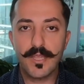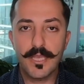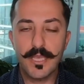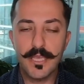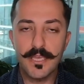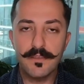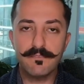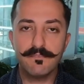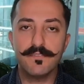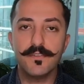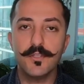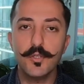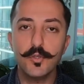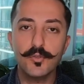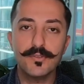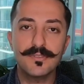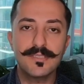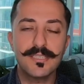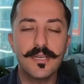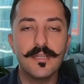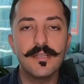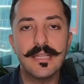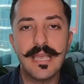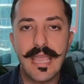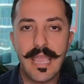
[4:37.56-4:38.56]
if you
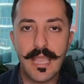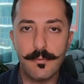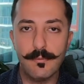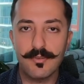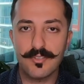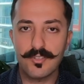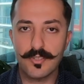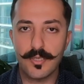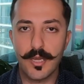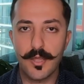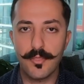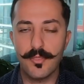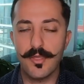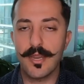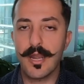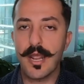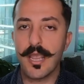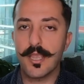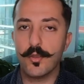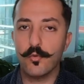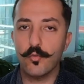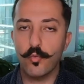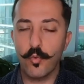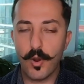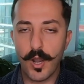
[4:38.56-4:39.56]
tell Amazon that
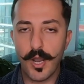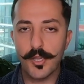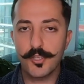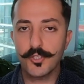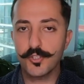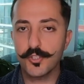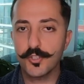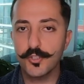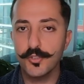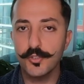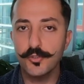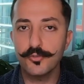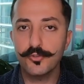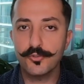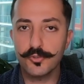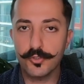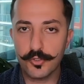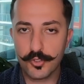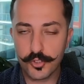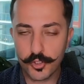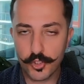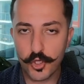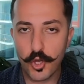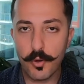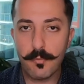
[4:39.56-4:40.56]
I want you to
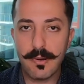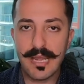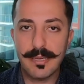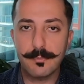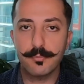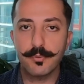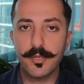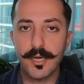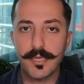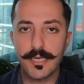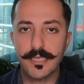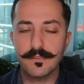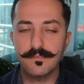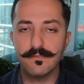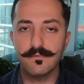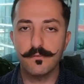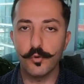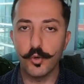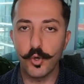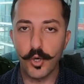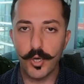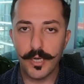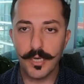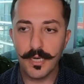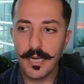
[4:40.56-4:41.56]
show my product
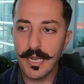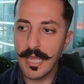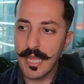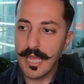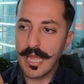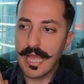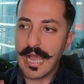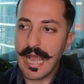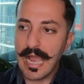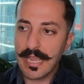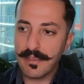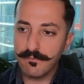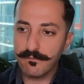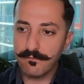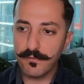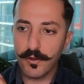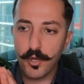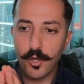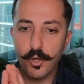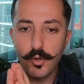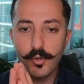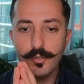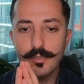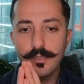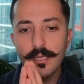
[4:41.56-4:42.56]
for
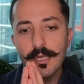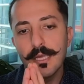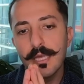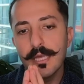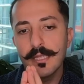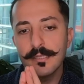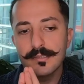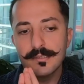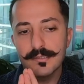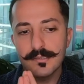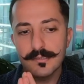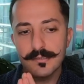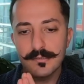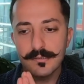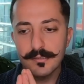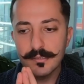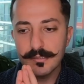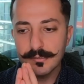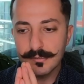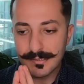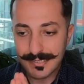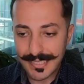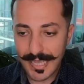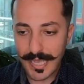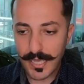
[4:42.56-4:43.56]
iPhone
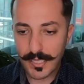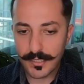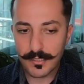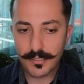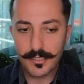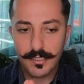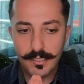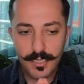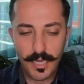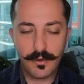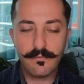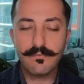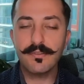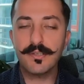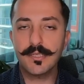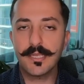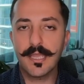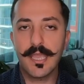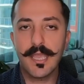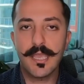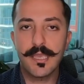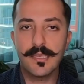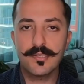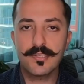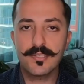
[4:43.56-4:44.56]
10 cover
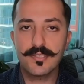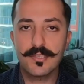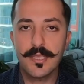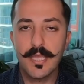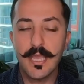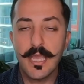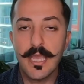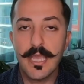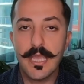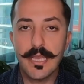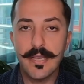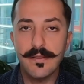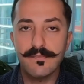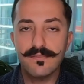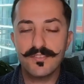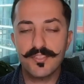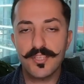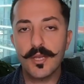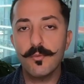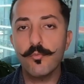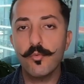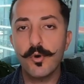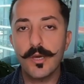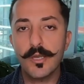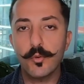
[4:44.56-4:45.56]
case, if
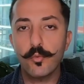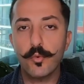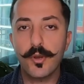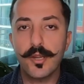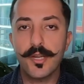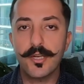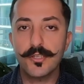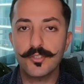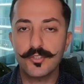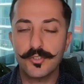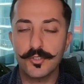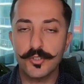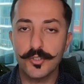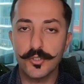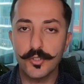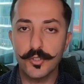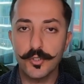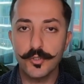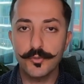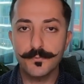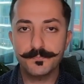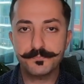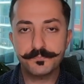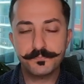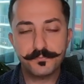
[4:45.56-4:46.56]
someone were
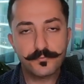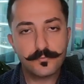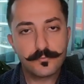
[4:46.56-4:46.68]
to